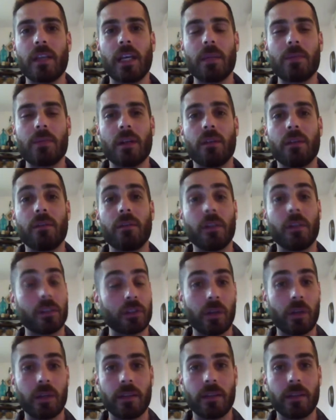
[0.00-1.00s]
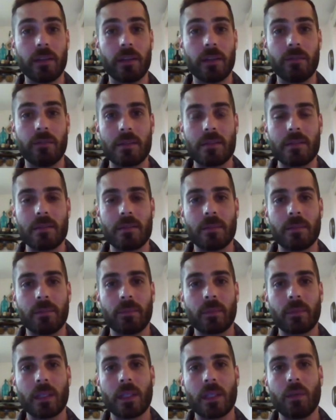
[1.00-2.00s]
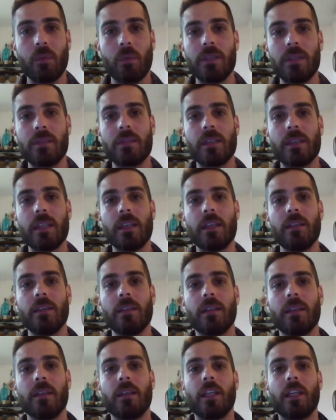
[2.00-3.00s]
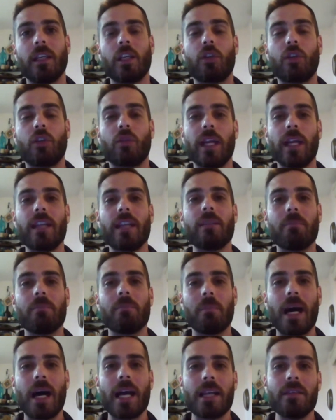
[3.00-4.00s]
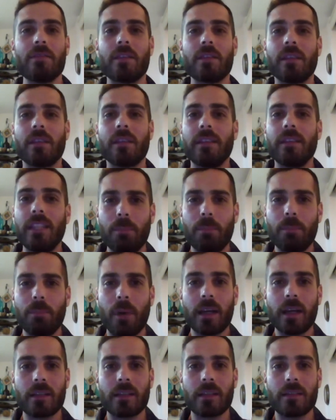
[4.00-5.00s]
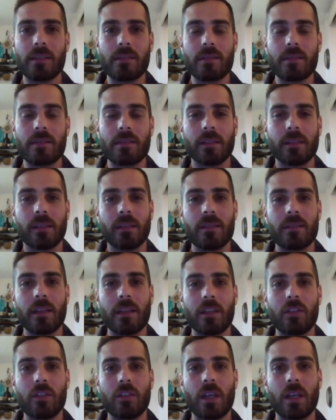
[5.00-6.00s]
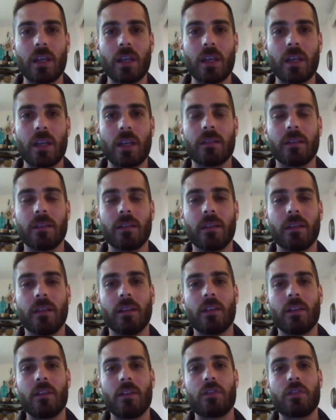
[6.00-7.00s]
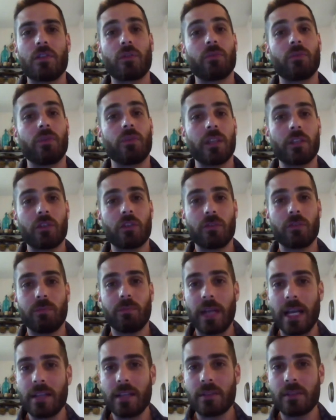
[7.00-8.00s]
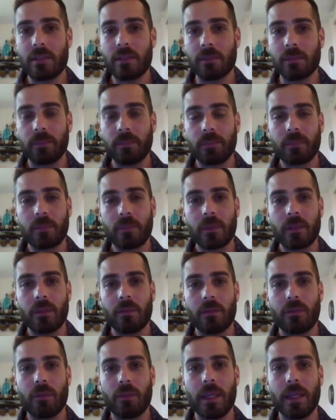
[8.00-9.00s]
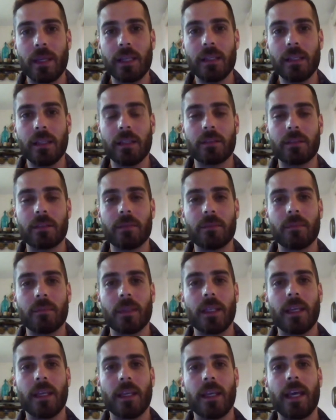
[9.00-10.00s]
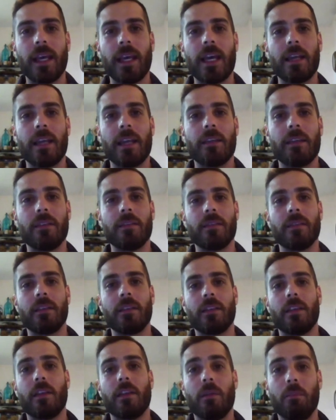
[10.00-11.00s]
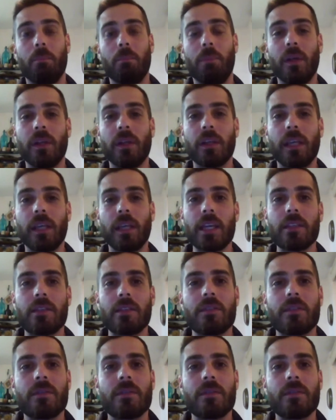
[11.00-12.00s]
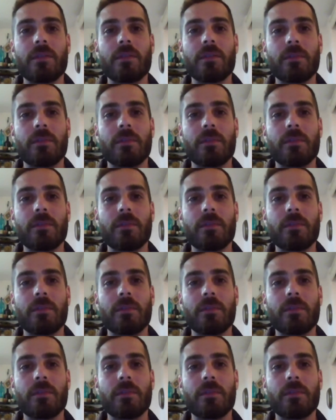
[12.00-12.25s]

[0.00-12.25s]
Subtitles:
types of alternative meats. We see great minds in deep pockets, such as Sir Richard Branson from England and Bill Gates